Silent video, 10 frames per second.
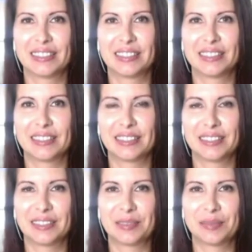
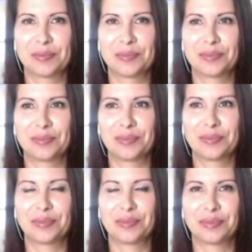
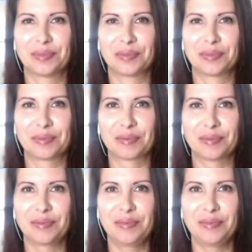
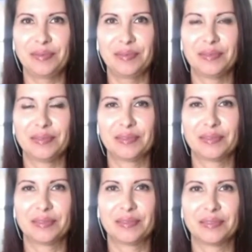
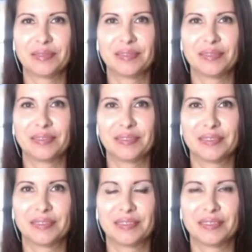
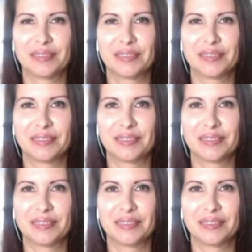
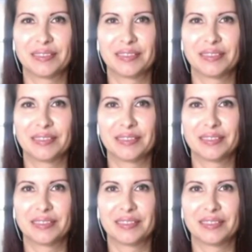
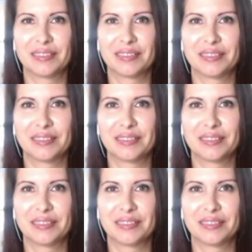No words are spoken by the person on screen.